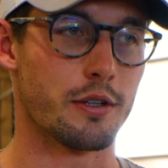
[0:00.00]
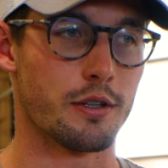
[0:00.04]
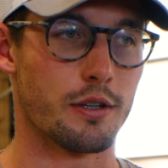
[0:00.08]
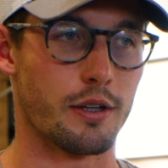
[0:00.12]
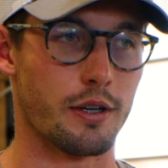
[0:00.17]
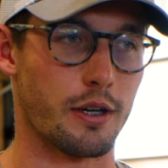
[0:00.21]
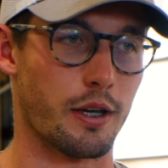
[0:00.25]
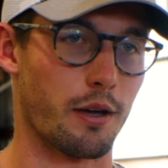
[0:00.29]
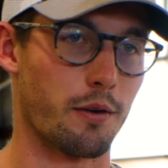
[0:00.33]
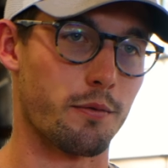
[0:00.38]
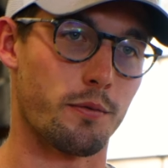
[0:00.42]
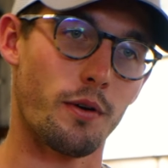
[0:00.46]

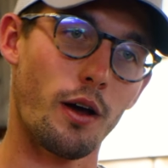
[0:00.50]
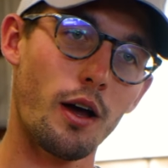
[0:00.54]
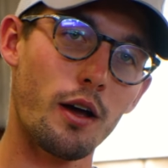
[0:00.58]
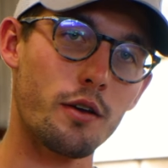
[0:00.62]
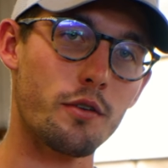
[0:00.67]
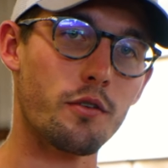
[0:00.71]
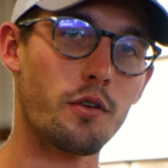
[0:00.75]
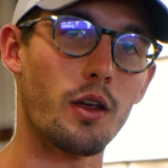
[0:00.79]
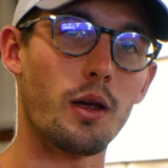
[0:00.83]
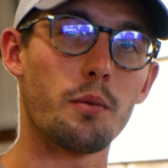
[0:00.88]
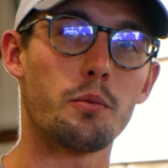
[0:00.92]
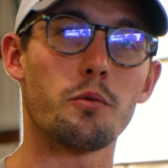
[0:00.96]
like at
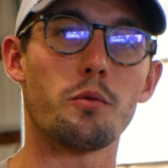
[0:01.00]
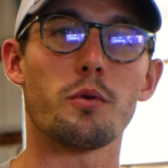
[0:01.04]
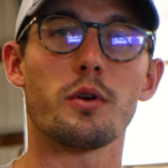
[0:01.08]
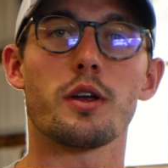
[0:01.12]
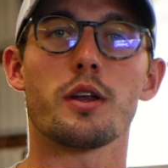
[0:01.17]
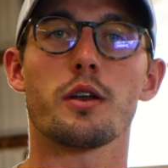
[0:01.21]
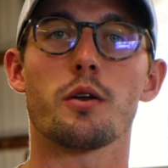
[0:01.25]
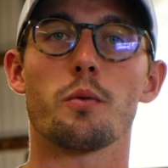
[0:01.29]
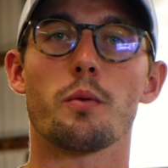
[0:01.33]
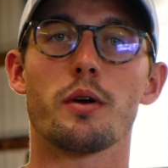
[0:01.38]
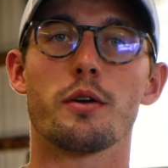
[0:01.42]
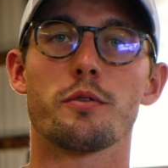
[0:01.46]
Foxscapes, we're
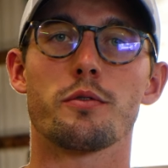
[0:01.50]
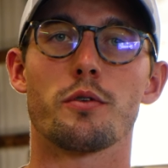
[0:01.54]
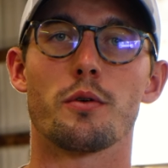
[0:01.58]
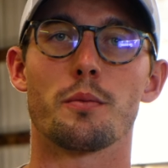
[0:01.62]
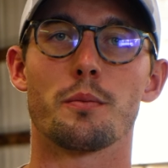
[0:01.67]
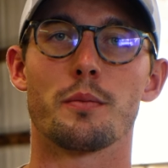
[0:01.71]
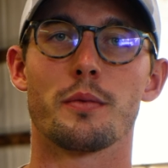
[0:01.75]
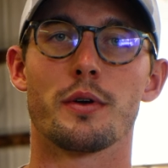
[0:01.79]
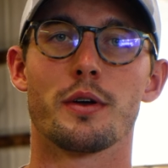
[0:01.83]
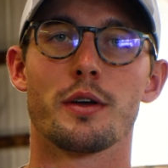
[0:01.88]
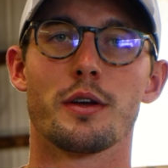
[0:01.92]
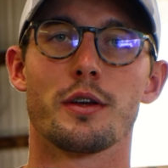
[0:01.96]
getting away
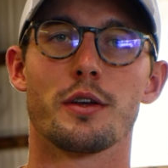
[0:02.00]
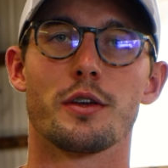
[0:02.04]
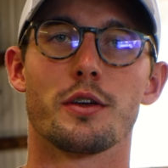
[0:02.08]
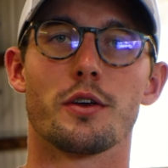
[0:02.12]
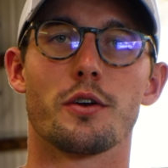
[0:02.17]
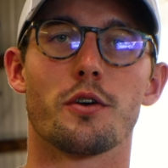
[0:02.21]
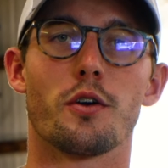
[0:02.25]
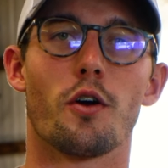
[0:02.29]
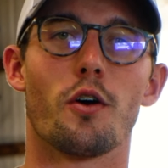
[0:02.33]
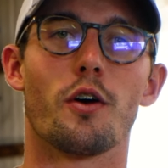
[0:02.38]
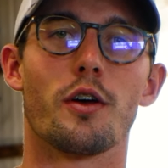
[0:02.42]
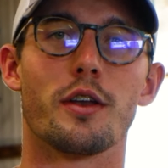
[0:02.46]
from
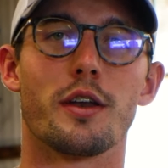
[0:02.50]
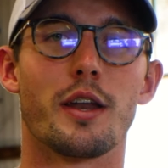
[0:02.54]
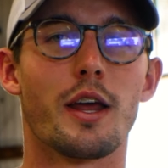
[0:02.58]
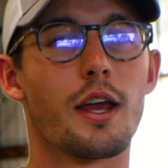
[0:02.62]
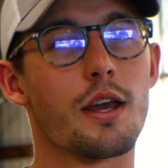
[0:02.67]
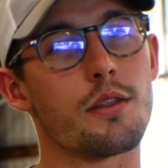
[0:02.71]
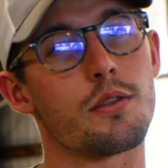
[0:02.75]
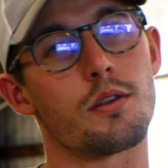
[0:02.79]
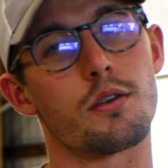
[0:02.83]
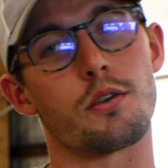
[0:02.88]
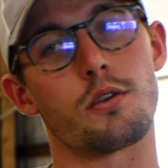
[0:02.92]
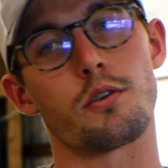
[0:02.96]
you're calling
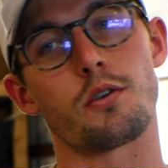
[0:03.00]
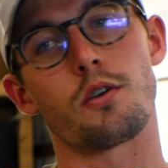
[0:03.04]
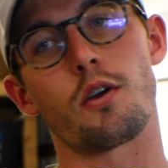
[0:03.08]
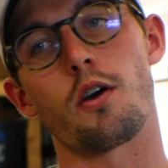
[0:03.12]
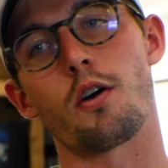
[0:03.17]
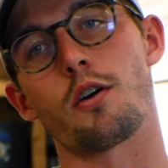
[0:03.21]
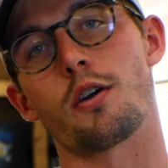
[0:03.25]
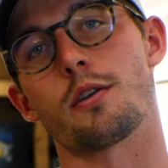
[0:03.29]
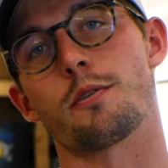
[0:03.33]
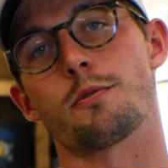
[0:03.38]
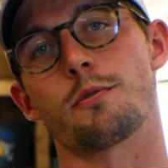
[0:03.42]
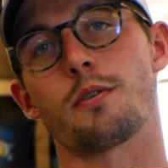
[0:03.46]
Nathan, you're
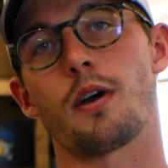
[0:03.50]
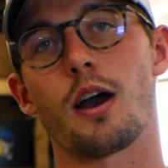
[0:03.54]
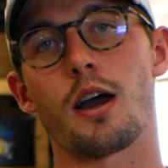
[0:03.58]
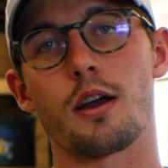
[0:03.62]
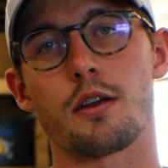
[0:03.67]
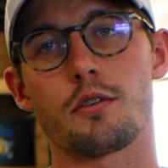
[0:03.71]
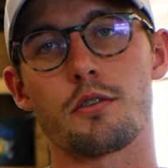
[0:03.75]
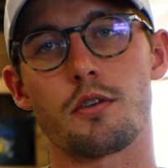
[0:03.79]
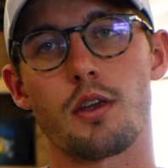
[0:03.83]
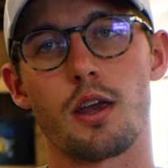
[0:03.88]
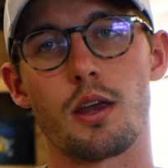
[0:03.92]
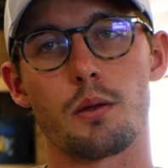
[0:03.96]
calling
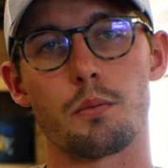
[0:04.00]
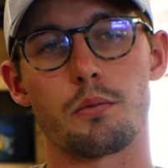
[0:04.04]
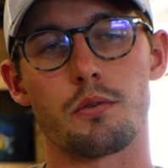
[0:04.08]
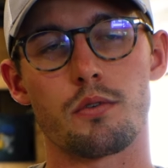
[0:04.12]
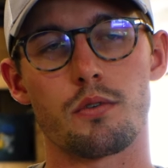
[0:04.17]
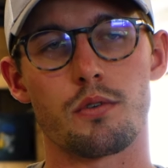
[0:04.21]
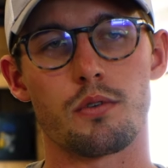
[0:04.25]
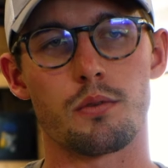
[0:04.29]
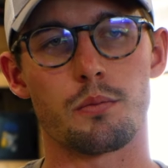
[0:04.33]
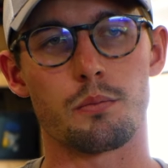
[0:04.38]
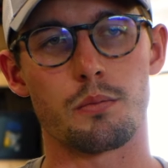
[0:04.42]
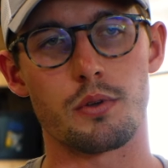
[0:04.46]

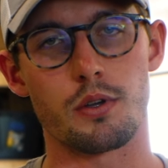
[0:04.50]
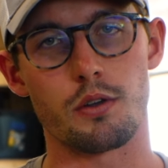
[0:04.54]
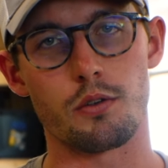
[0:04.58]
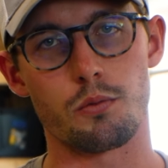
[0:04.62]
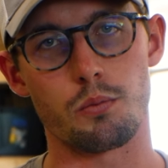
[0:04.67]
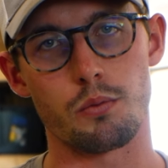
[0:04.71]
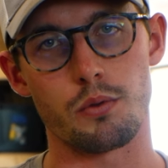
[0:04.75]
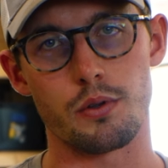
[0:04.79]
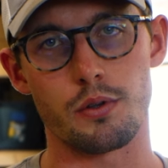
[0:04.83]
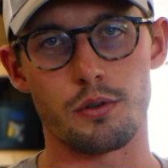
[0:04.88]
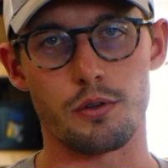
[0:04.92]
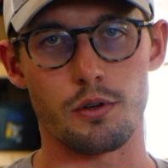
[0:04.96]
Foxscapes, because
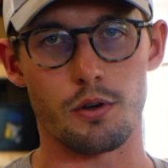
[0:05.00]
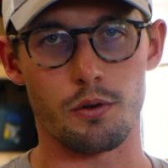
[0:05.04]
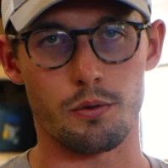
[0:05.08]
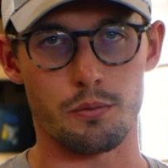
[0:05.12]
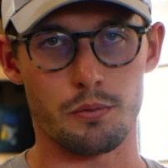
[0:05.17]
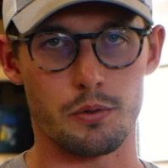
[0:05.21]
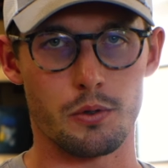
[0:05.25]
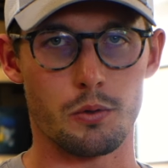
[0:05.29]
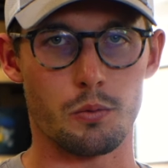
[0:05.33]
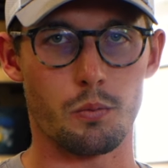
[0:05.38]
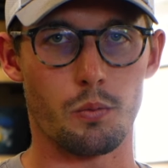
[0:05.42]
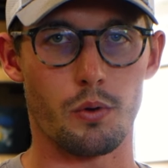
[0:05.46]
we, you know,
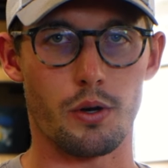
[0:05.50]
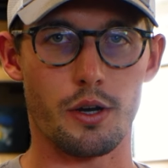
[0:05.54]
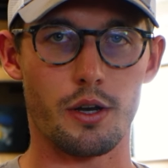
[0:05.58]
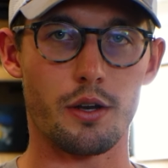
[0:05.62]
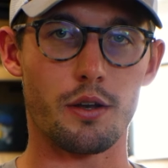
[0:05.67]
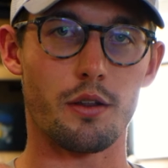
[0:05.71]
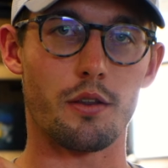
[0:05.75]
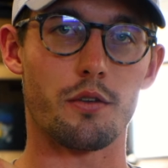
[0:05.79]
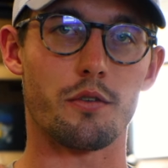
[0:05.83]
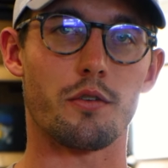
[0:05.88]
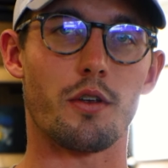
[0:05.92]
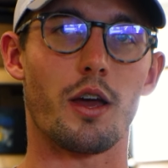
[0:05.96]
we're getting
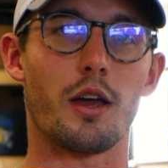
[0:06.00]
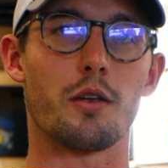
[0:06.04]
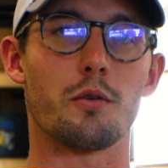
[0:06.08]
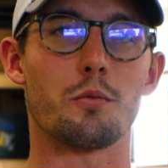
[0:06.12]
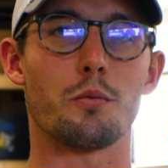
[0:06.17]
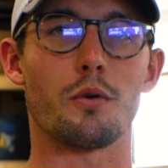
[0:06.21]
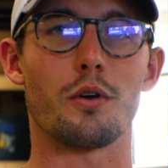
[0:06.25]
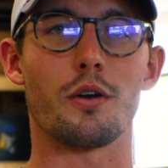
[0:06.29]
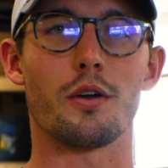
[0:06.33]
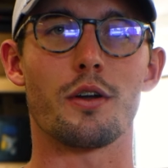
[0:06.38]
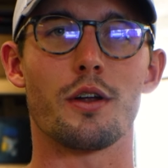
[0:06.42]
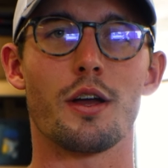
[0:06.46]
to the size
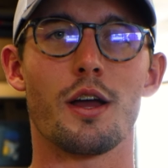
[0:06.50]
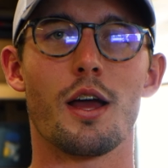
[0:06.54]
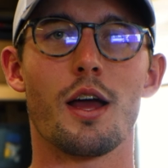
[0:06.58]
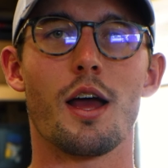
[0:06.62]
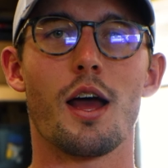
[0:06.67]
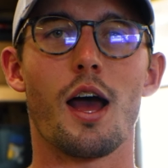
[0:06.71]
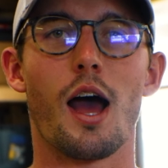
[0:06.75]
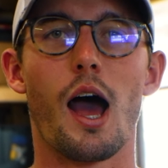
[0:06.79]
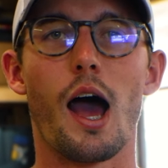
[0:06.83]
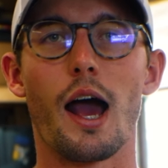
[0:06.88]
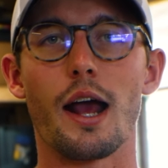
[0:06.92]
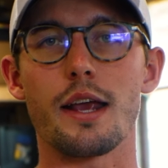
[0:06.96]
where
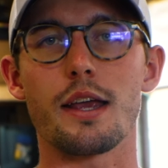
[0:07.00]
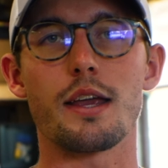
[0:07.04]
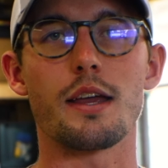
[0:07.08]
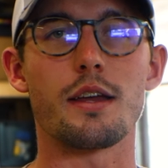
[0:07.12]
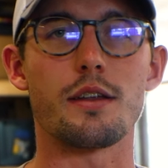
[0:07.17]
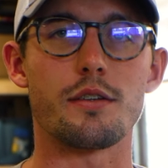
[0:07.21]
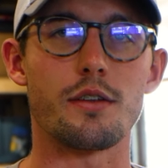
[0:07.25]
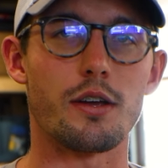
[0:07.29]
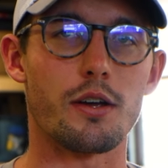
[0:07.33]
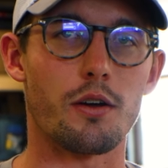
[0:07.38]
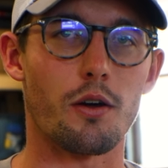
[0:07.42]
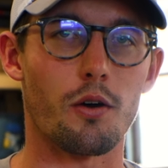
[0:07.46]
I
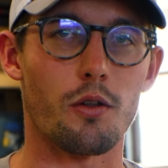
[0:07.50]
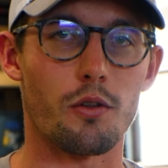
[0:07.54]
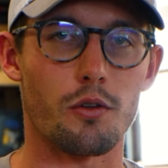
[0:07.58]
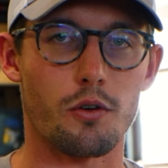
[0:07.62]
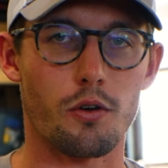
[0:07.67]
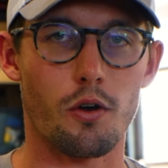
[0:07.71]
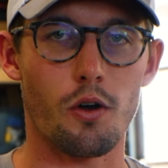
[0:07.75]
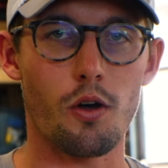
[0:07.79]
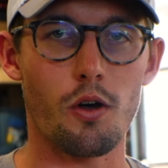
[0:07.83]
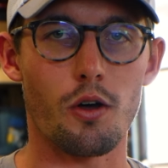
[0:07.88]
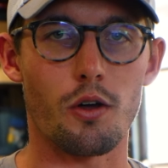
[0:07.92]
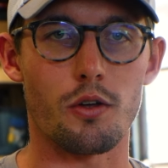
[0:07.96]
can't take all the
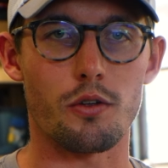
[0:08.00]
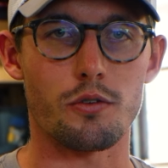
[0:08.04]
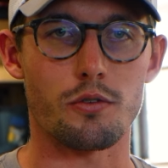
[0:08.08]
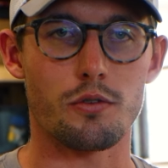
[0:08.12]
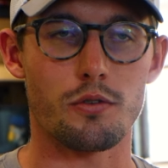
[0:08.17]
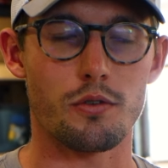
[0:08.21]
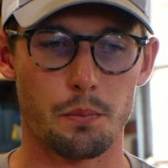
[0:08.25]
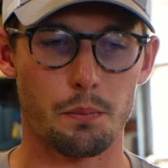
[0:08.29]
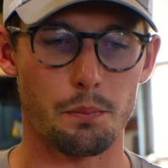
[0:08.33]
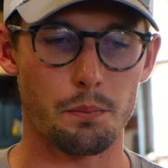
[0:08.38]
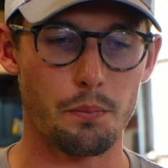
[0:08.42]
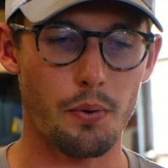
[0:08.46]

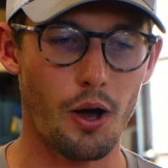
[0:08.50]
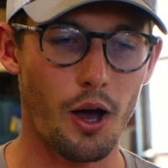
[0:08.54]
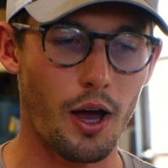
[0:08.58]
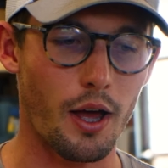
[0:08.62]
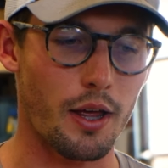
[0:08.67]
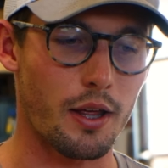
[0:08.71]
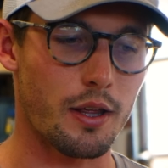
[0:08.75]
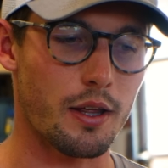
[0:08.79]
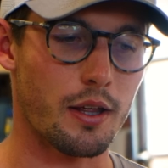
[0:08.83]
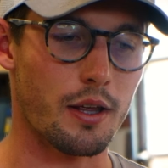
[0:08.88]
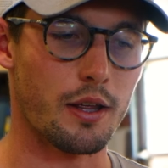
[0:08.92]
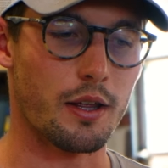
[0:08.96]
calls.
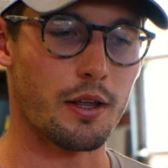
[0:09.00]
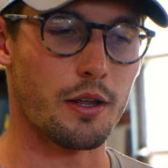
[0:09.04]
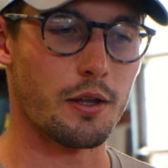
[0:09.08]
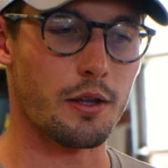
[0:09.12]
But